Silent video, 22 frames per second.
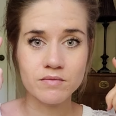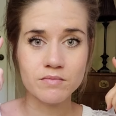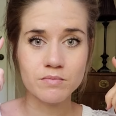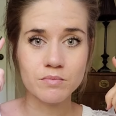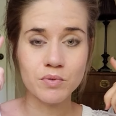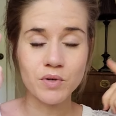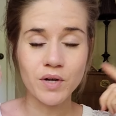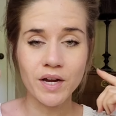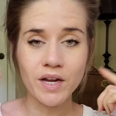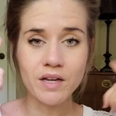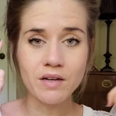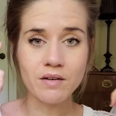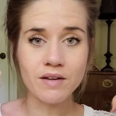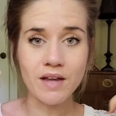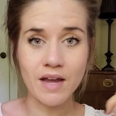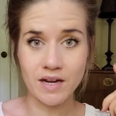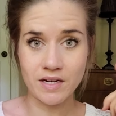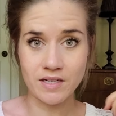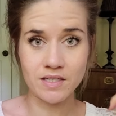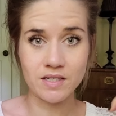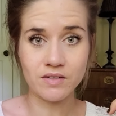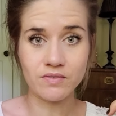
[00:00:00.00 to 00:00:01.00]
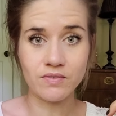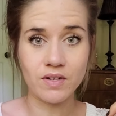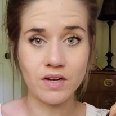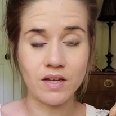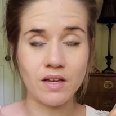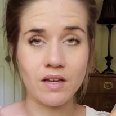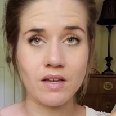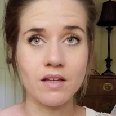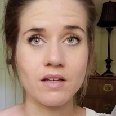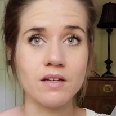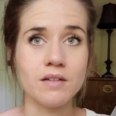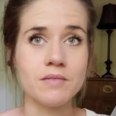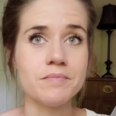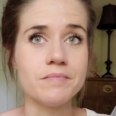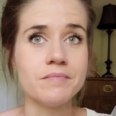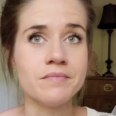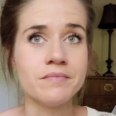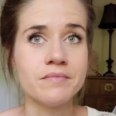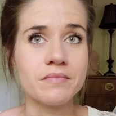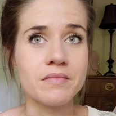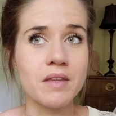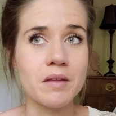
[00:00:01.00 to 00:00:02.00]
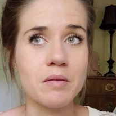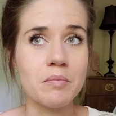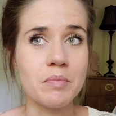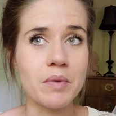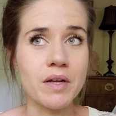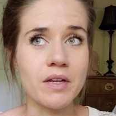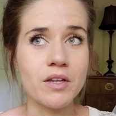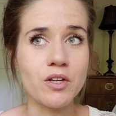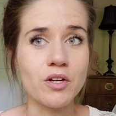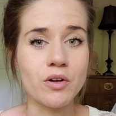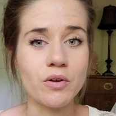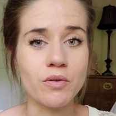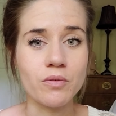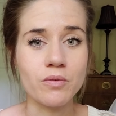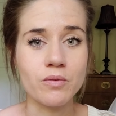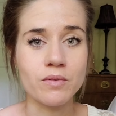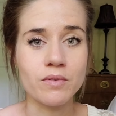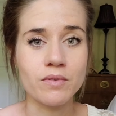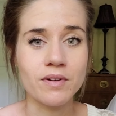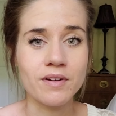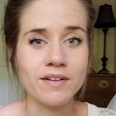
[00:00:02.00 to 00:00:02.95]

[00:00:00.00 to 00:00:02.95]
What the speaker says: brain activity, but you know,